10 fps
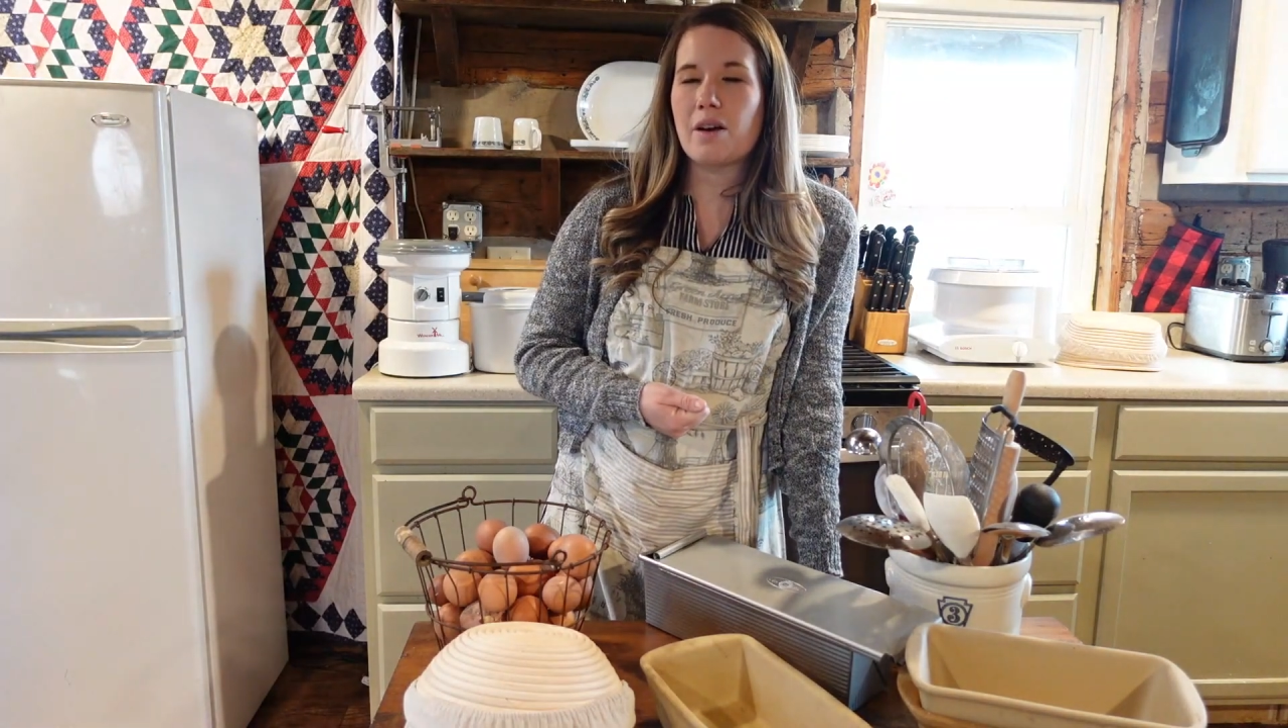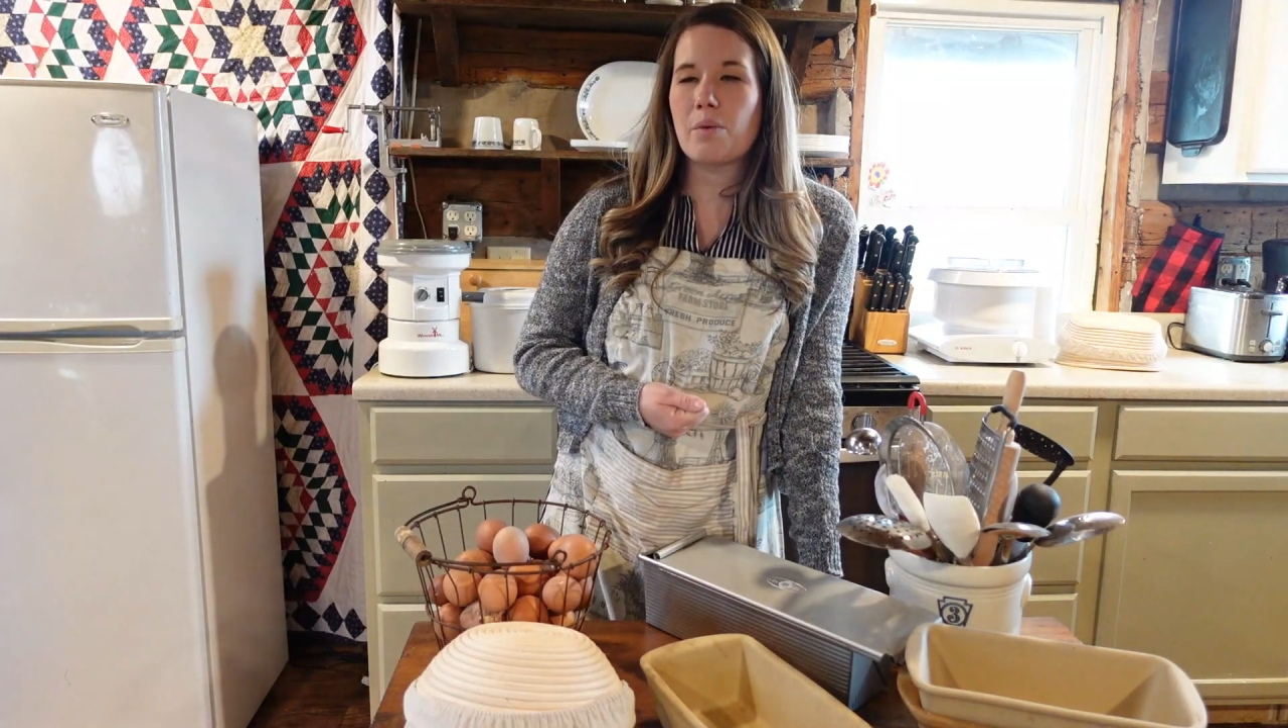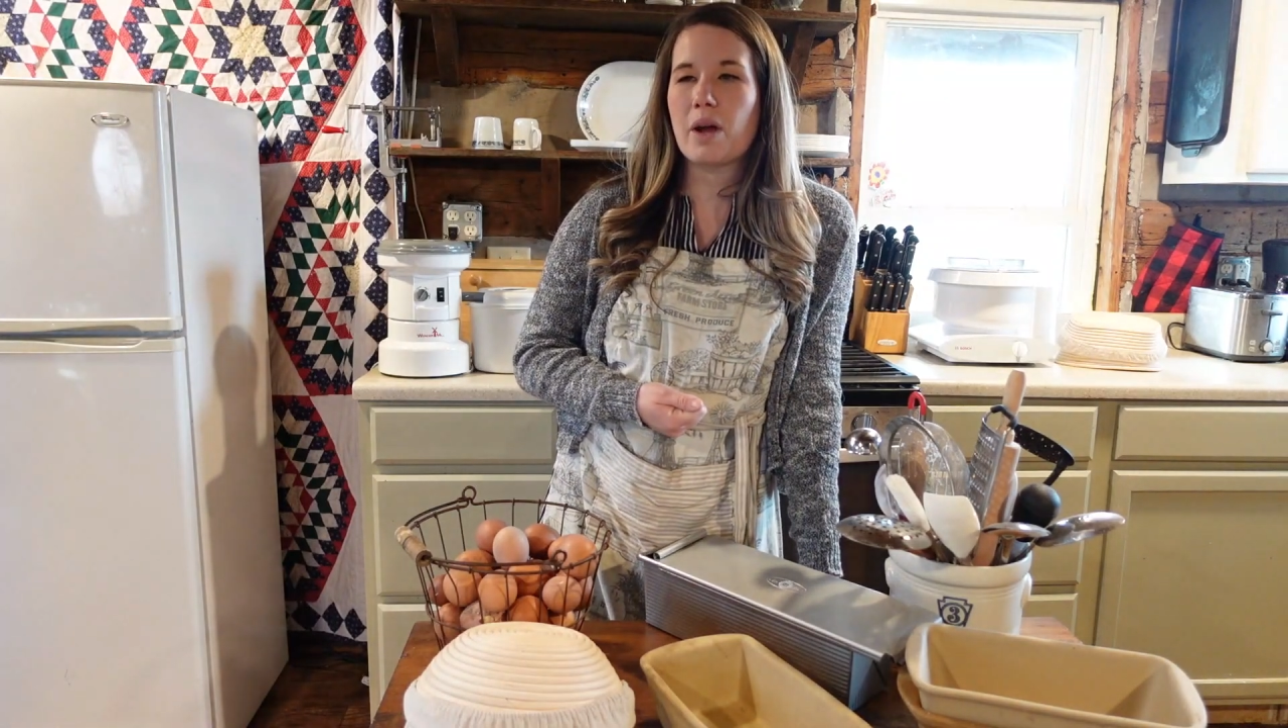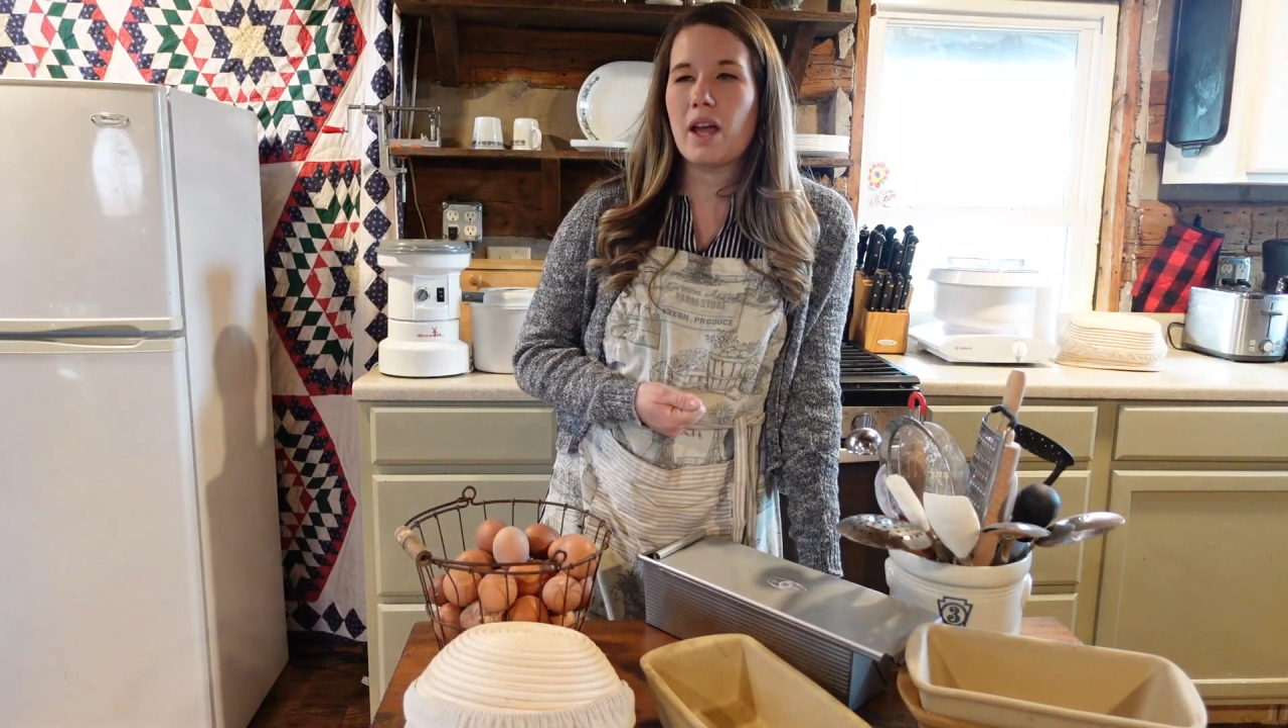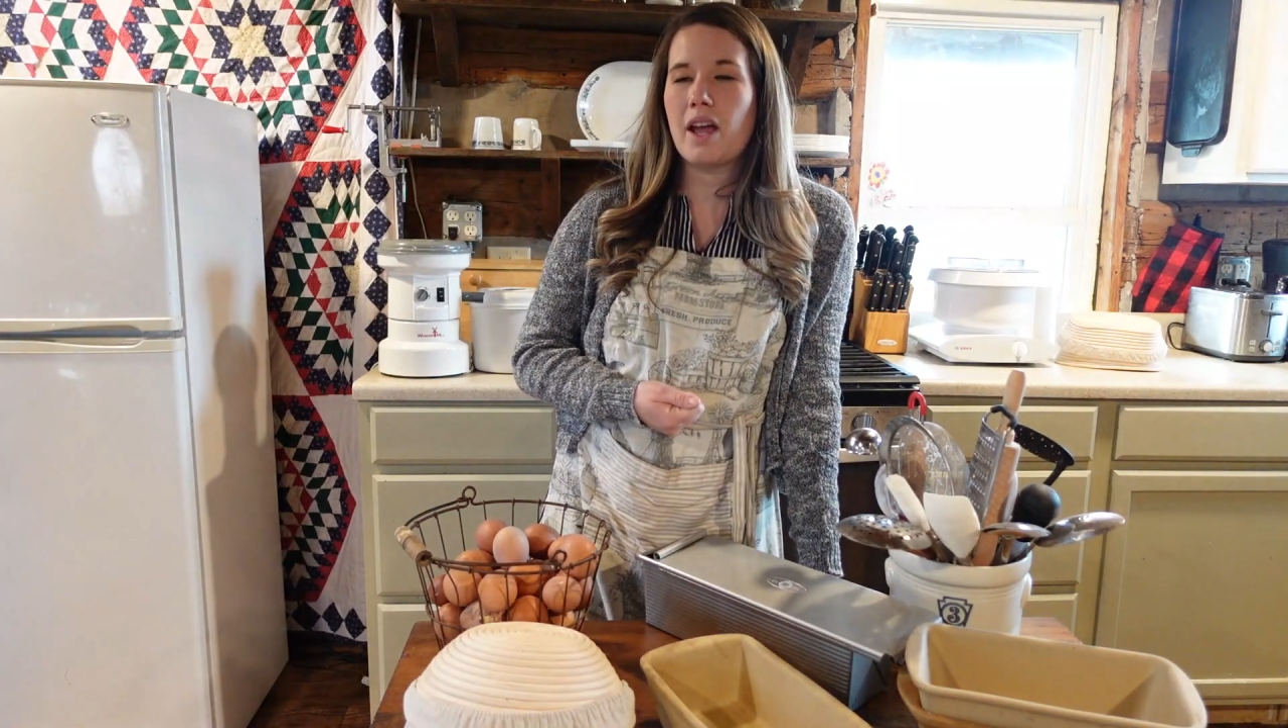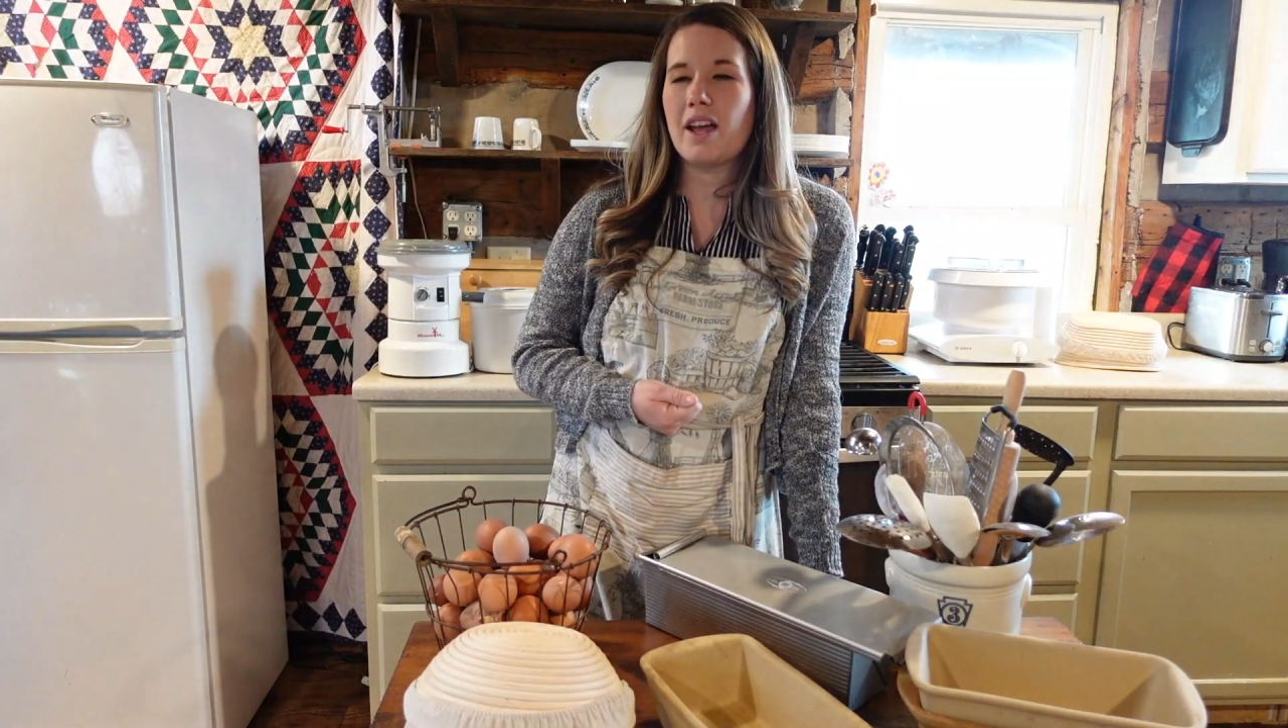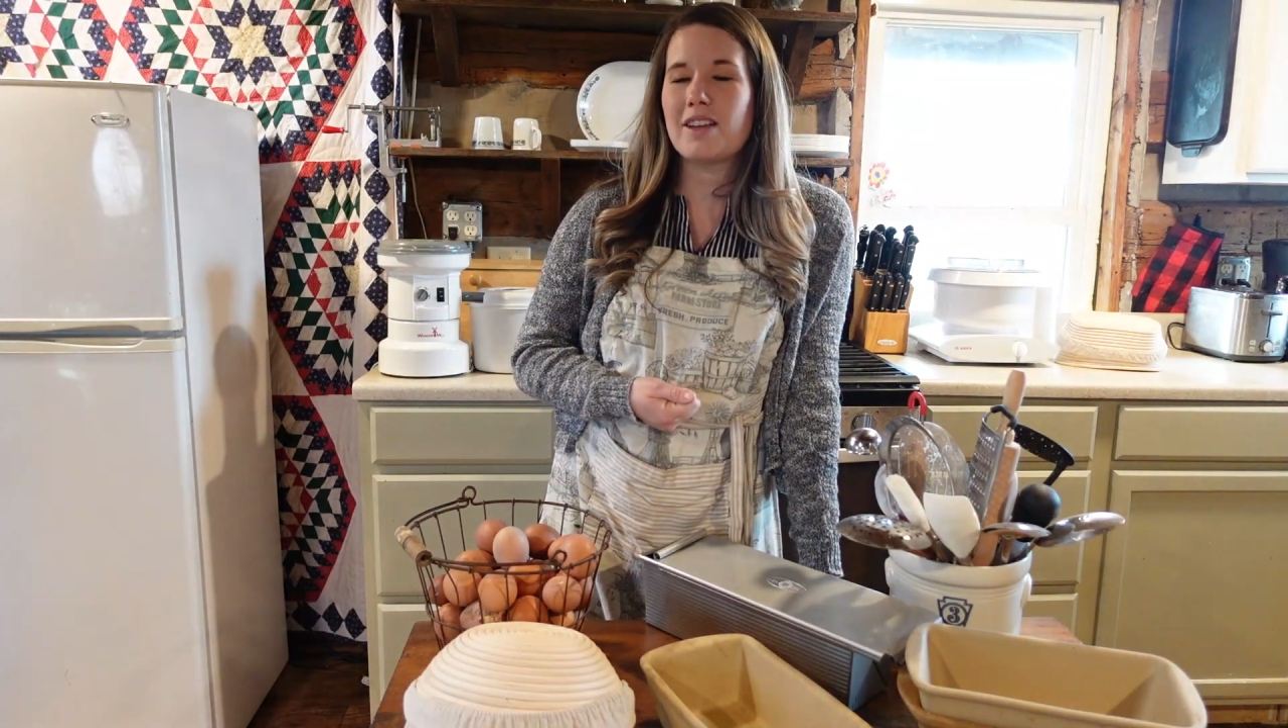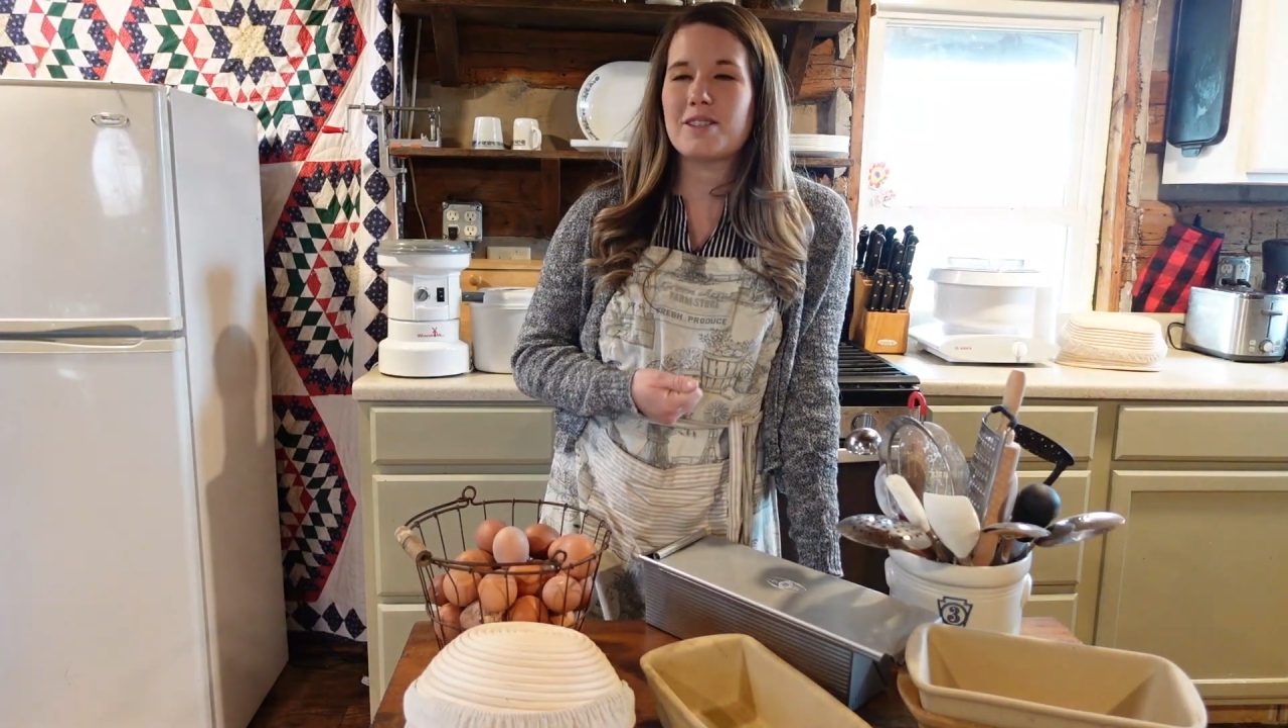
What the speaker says: a way